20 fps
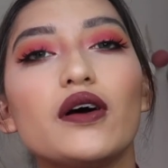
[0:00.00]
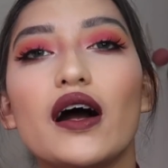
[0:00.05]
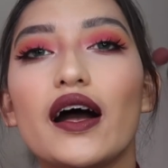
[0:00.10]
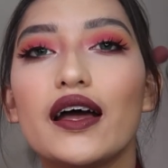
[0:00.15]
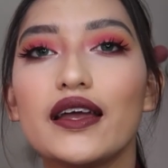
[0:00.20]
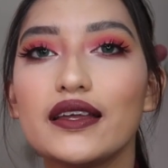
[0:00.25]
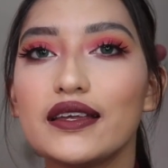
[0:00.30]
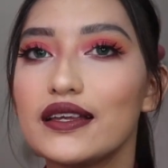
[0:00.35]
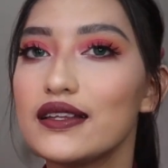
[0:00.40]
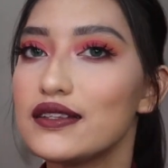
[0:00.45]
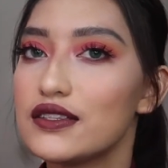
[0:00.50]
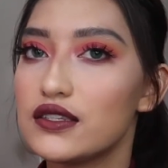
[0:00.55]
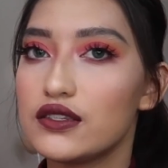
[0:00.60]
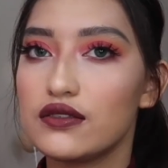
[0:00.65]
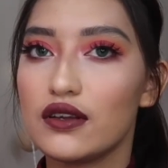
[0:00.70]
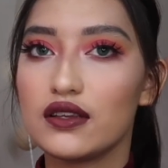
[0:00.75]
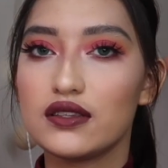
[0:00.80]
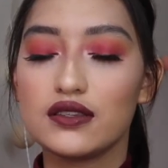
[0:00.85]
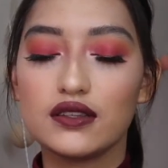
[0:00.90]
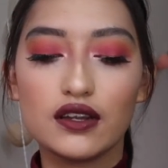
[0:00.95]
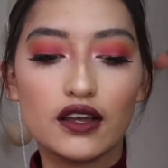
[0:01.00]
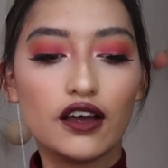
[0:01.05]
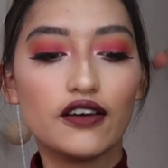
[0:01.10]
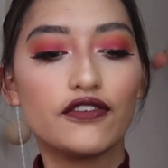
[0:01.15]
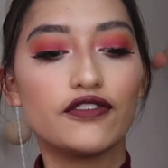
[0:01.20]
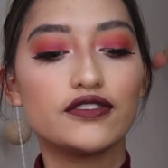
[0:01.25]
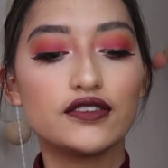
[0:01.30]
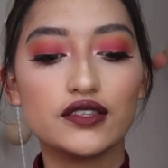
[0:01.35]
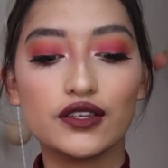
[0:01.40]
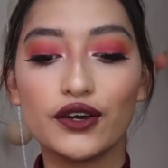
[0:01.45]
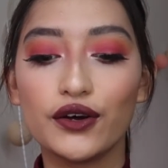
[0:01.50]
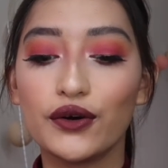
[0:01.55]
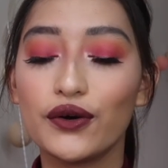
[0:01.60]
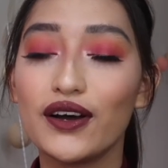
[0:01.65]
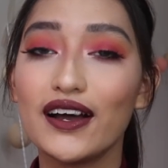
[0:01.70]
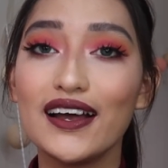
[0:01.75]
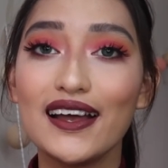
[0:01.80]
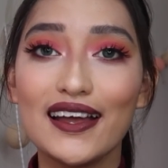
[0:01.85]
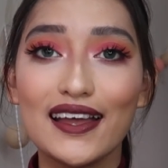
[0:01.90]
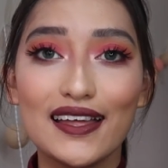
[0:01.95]
I can't stress enough. So
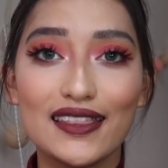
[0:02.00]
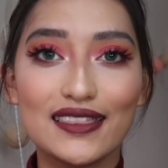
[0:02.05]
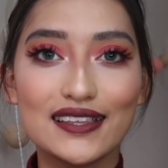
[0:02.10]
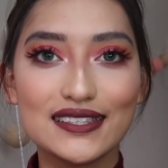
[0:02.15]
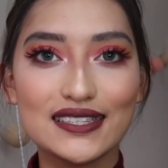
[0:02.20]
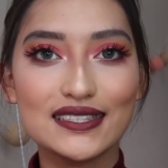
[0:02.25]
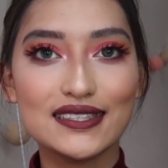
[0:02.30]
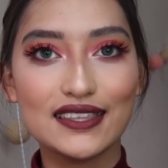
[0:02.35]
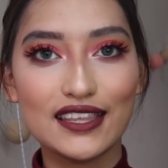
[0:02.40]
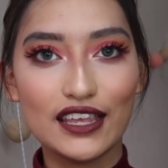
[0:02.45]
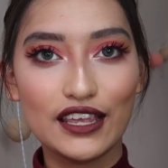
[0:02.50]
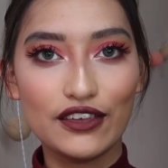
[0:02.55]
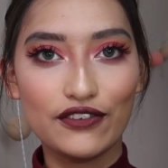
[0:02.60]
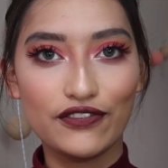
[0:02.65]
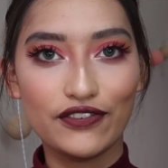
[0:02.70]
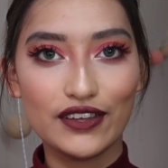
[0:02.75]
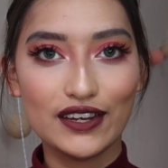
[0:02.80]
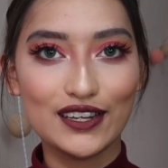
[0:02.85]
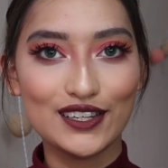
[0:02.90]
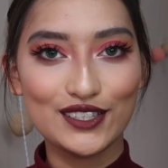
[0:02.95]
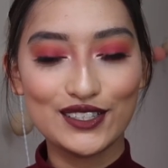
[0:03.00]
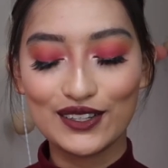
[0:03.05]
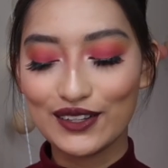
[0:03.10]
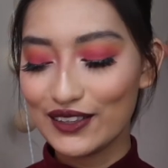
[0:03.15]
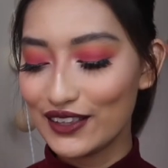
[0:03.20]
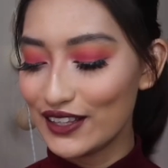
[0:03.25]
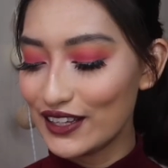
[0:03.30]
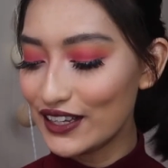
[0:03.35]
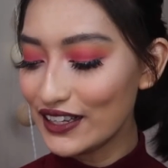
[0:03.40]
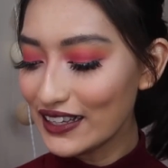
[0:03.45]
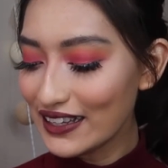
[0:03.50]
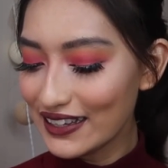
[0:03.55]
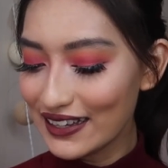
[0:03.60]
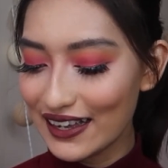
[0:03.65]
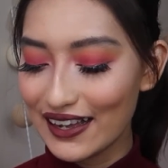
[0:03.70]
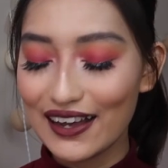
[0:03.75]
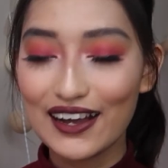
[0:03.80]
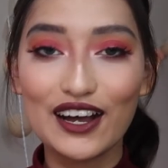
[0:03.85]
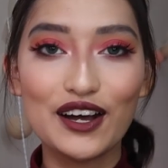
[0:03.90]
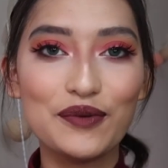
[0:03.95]
this is the finished look.
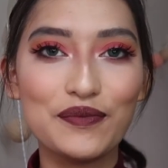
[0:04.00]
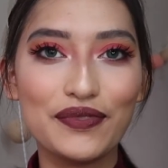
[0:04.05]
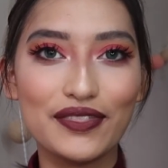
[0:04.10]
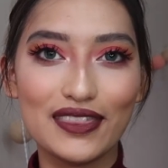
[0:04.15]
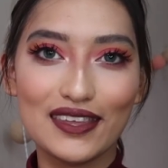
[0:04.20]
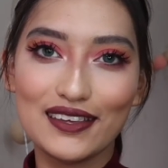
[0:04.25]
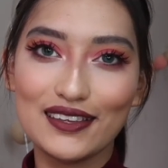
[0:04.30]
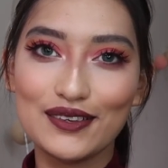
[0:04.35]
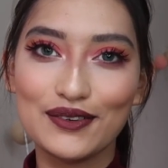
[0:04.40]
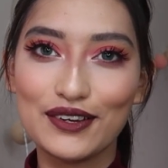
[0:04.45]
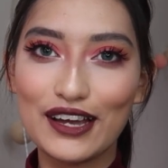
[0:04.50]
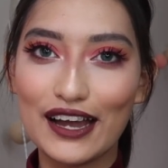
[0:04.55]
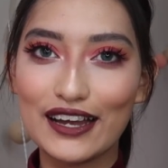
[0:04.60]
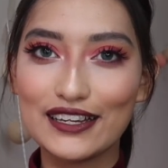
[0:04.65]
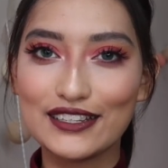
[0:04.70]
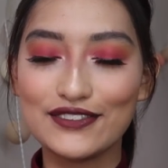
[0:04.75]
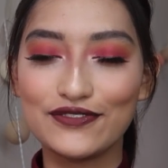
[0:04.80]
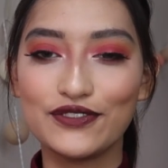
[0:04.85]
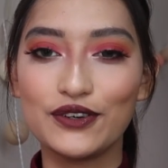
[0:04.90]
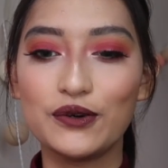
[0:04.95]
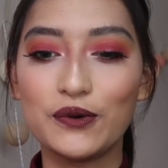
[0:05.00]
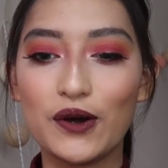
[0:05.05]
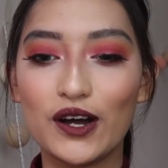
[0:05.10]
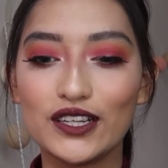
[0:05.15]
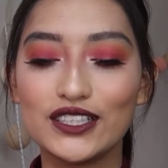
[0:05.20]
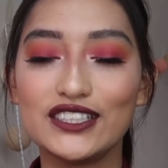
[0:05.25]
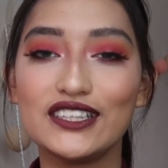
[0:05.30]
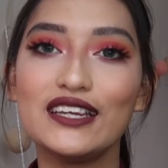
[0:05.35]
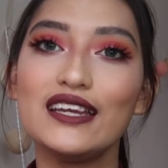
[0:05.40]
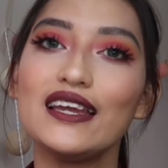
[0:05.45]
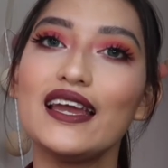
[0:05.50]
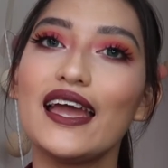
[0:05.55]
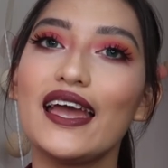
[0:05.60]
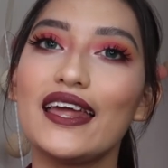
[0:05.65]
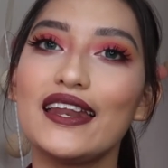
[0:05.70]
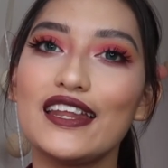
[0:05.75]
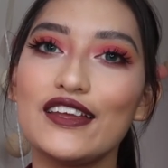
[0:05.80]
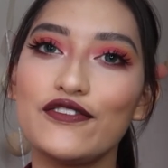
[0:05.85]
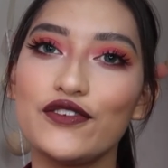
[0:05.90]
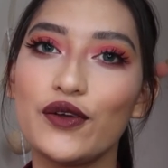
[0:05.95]
Thank you guys for watching,
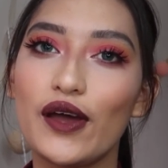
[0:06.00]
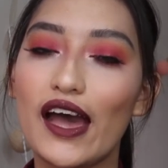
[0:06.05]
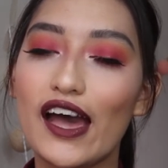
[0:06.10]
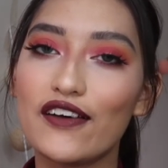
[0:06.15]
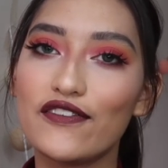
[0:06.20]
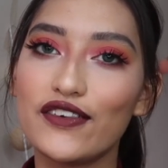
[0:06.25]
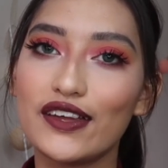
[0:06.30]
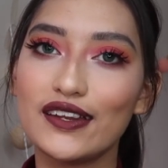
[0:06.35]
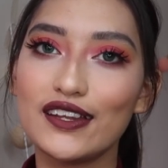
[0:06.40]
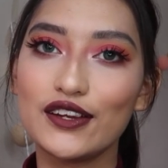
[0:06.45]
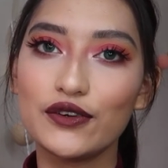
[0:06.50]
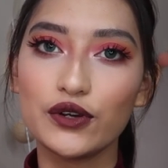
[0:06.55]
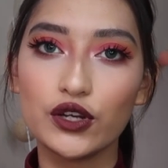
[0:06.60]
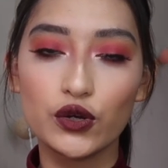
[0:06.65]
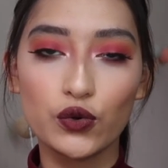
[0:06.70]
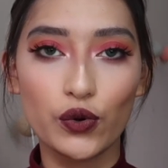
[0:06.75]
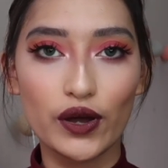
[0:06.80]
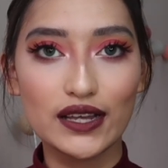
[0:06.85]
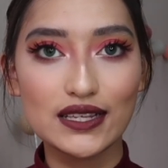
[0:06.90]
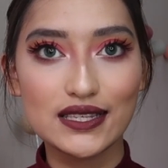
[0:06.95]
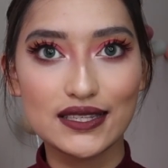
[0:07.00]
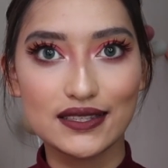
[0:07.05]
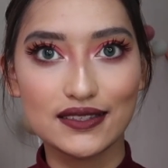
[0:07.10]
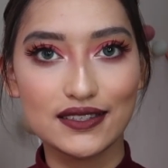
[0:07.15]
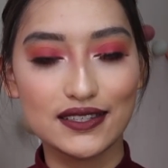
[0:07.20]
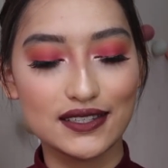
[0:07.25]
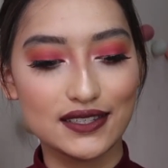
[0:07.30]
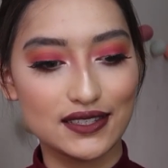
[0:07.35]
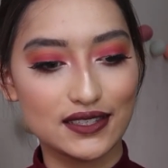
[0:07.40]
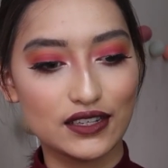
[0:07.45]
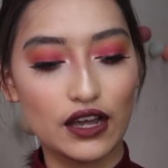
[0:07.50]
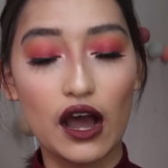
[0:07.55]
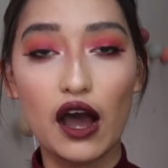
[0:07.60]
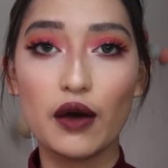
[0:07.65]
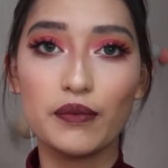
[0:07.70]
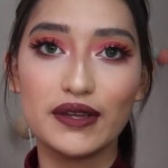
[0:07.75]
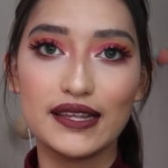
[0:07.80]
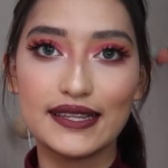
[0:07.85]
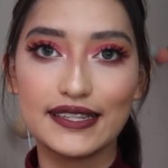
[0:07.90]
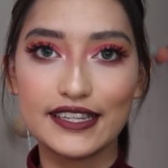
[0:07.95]
and if you have any requests, just
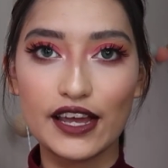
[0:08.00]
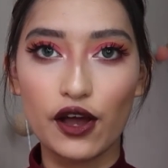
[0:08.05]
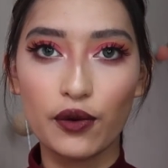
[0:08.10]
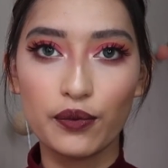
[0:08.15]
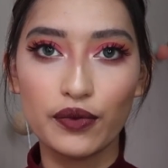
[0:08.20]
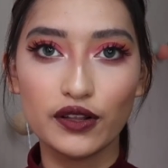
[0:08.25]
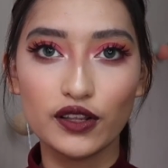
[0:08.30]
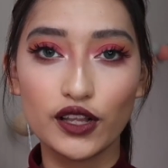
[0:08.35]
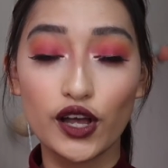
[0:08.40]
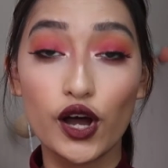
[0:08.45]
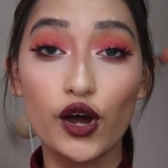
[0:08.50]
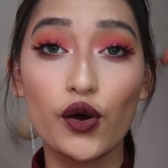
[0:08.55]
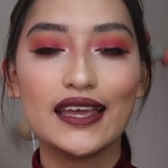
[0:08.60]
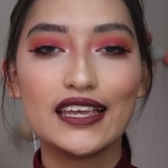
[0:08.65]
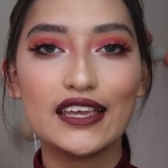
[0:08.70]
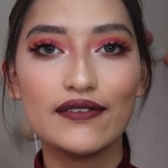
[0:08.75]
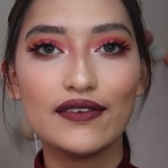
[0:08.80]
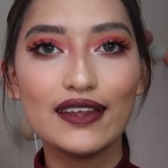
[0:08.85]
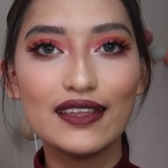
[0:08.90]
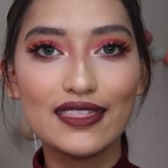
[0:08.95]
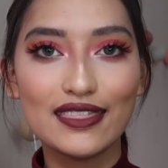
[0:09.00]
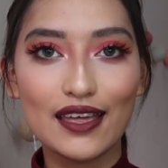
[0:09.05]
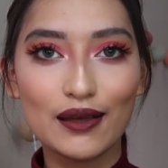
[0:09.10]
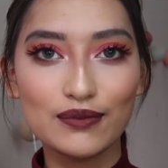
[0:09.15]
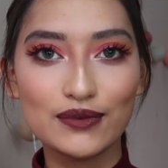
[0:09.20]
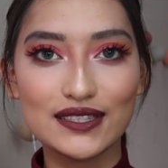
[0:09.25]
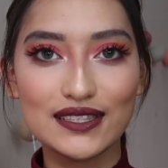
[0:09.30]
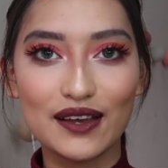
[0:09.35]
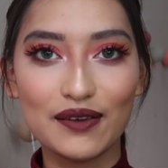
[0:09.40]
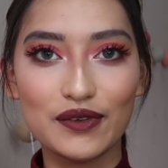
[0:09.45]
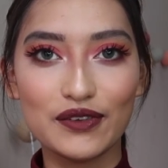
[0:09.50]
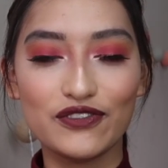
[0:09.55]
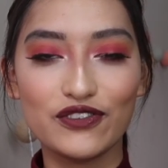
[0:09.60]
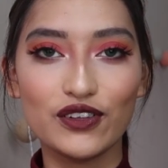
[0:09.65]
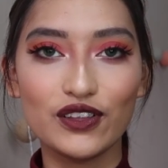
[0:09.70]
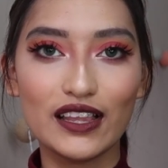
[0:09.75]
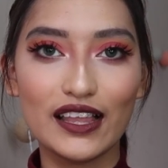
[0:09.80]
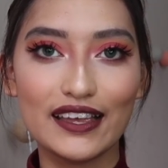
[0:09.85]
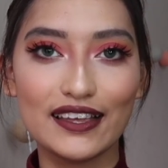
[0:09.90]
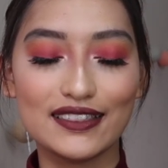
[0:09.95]
comment down below. Give it a thumbs up if
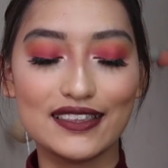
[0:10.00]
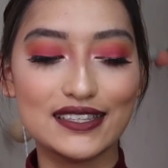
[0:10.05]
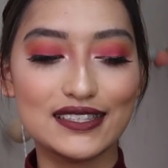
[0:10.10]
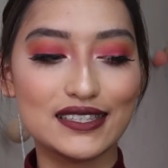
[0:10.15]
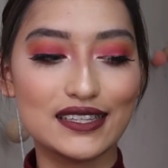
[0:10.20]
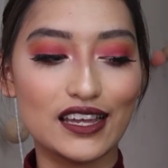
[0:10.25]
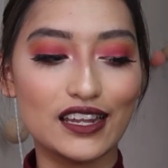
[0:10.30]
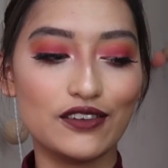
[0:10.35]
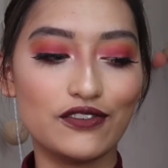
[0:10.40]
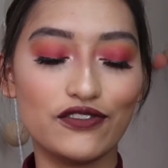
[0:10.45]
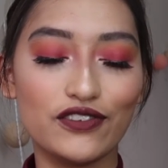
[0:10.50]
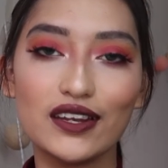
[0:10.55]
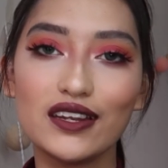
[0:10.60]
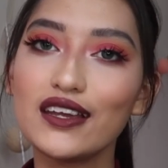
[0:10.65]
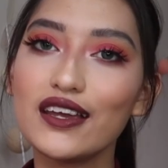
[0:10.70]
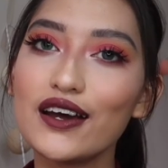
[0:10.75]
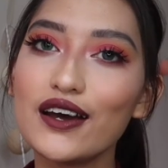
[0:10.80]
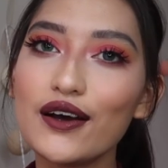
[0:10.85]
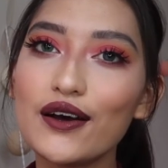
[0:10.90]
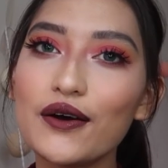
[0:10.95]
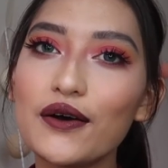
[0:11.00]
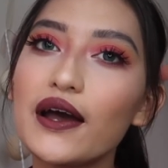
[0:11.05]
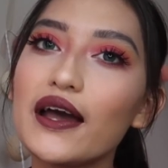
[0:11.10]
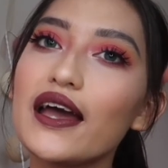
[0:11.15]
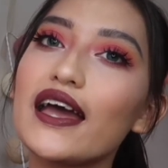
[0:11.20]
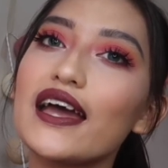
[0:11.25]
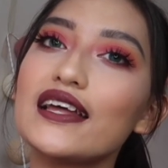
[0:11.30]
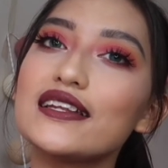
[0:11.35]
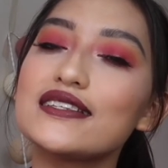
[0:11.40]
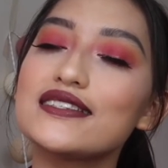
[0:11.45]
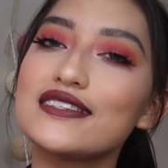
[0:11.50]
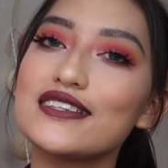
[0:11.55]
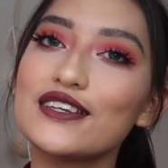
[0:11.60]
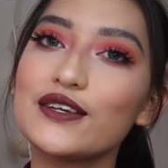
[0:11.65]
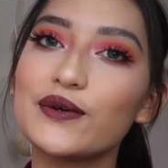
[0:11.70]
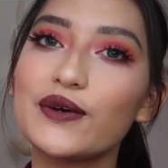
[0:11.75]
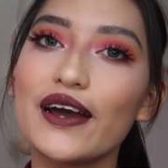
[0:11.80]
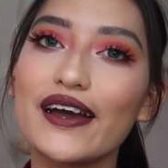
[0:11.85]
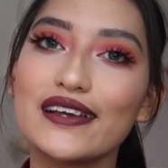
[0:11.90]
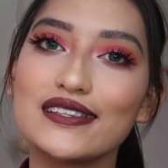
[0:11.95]
you like this kind of video, and see
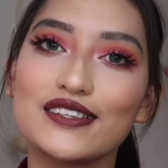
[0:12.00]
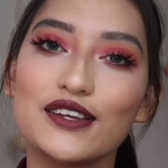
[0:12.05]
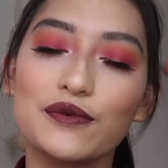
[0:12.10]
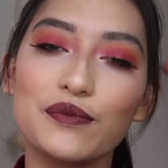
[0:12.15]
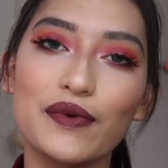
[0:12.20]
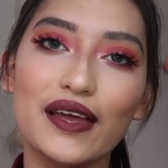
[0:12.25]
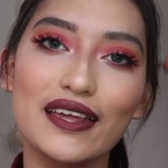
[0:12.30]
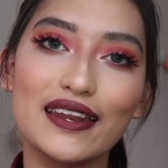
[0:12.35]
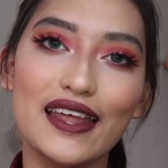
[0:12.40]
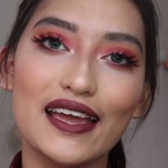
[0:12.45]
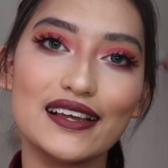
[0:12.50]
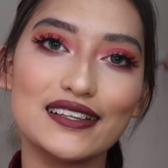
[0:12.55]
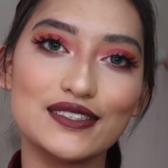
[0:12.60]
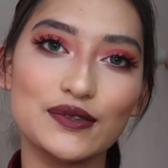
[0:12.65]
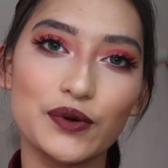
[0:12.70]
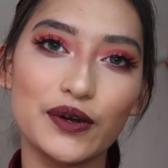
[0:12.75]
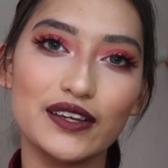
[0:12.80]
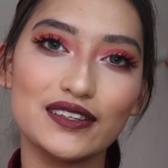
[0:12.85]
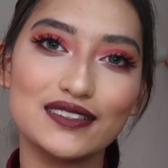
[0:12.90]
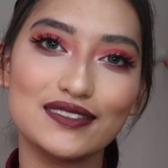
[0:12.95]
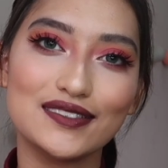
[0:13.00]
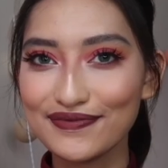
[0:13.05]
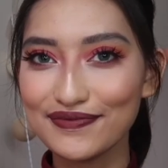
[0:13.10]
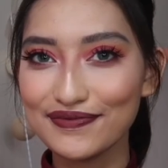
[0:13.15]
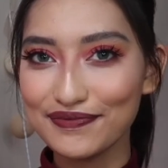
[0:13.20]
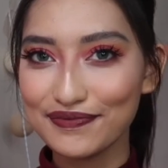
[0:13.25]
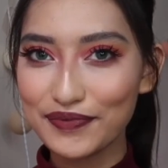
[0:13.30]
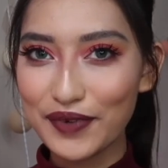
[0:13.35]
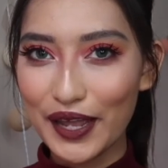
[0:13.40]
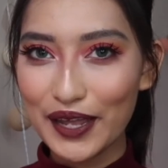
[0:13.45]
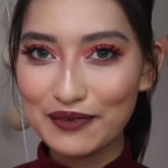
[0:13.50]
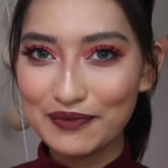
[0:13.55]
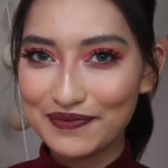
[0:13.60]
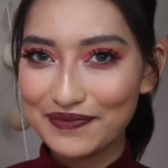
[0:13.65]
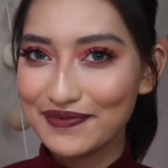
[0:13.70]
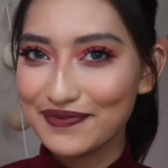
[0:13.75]
you guys on my next one. Bye.